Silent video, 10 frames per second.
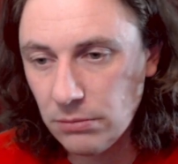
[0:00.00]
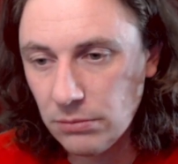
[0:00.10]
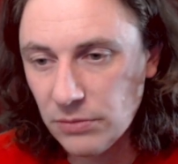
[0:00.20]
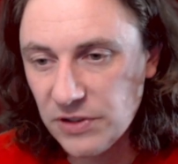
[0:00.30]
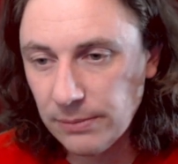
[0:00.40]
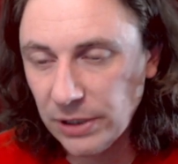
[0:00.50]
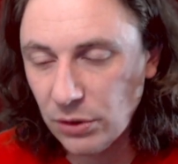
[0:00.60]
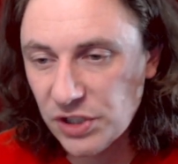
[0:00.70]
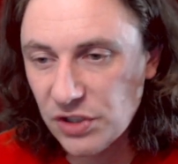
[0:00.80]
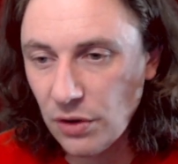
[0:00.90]
send me a
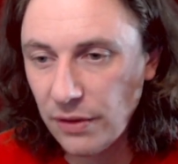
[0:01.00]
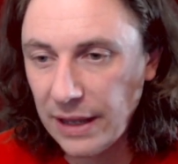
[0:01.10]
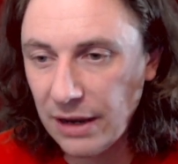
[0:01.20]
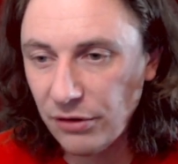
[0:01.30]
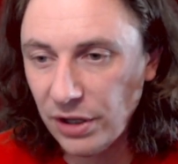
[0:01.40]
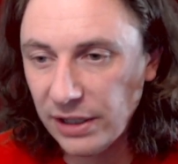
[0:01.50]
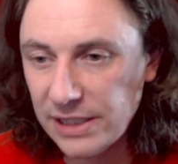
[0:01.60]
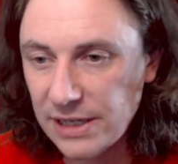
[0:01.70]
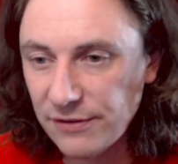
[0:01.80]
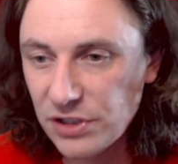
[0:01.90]
question on there and I'll
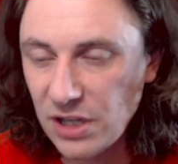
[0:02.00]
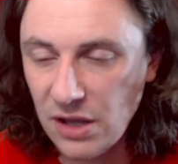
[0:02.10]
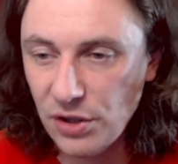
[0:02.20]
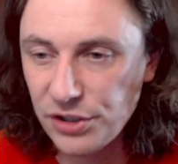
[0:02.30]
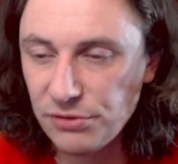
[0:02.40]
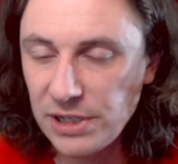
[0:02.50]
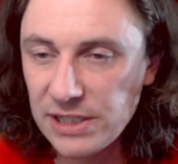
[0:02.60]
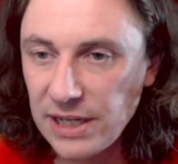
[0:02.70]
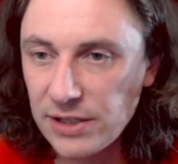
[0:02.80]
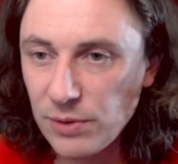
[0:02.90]
endeavour to answer it
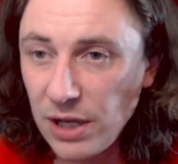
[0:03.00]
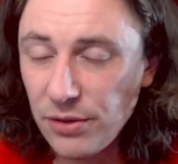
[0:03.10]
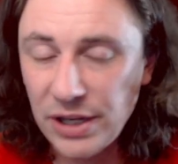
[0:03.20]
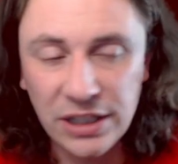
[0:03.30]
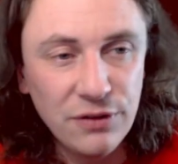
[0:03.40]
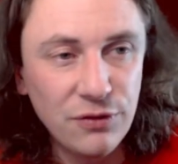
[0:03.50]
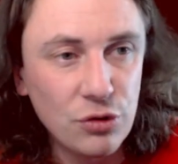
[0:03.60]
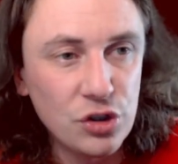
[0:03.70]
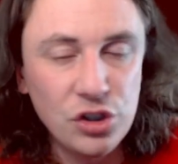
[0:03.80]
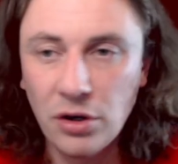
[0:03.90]
as well. Thank you for
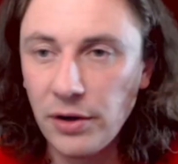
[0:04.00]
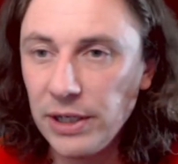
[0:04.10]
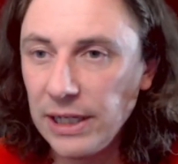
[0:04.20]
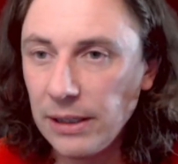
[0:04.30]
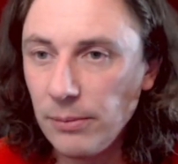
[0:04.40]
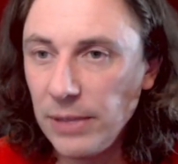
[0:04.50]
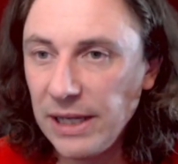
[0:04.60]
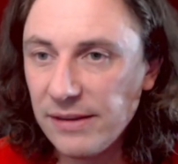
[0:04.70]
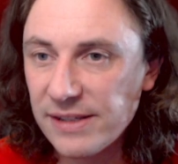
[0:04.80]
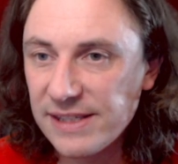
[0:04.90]
joining me
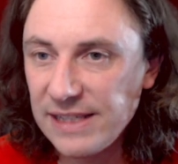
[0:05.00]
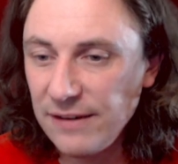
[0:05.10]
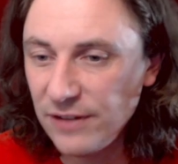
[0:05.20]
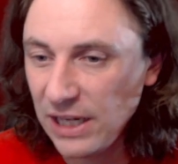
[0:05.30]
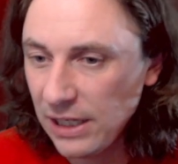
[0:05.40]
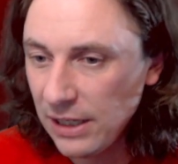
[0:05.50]
this evening.